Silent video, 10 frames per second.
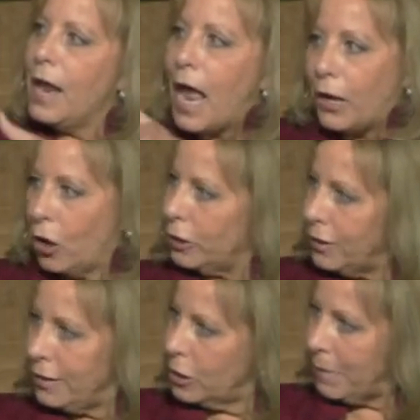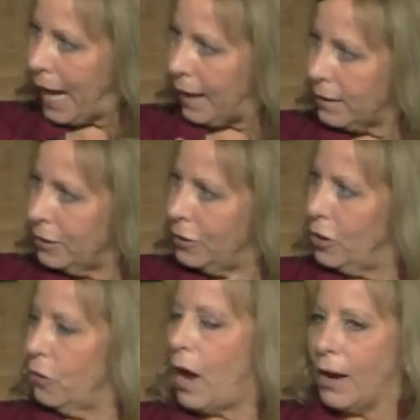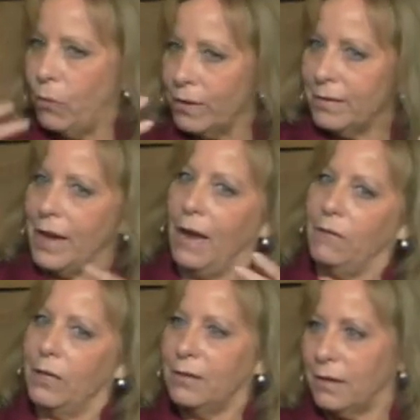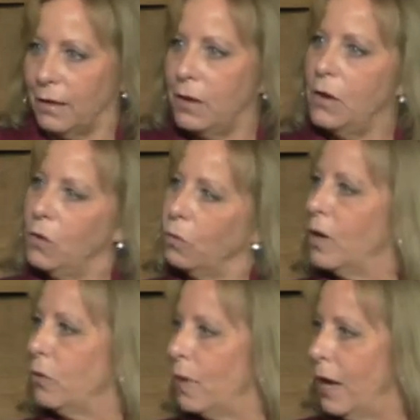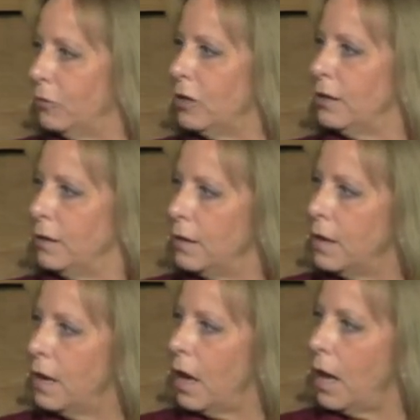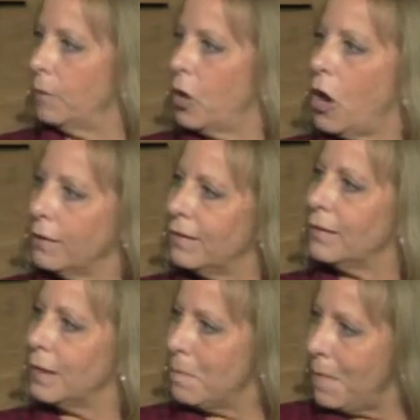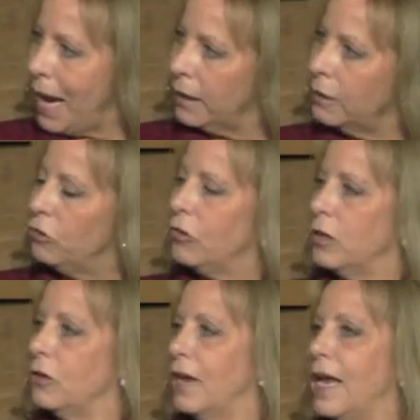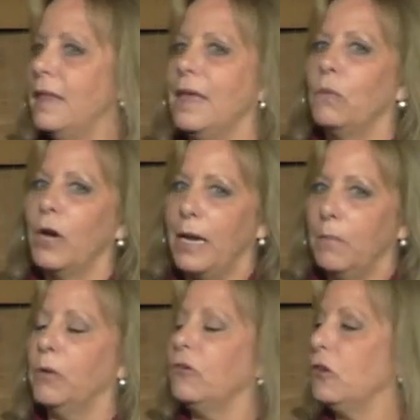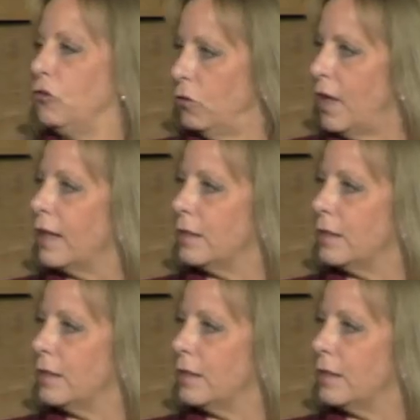and onto their back. Yeah. You know, I wasn't having to run around and um, constantly manage their day. They were able to do that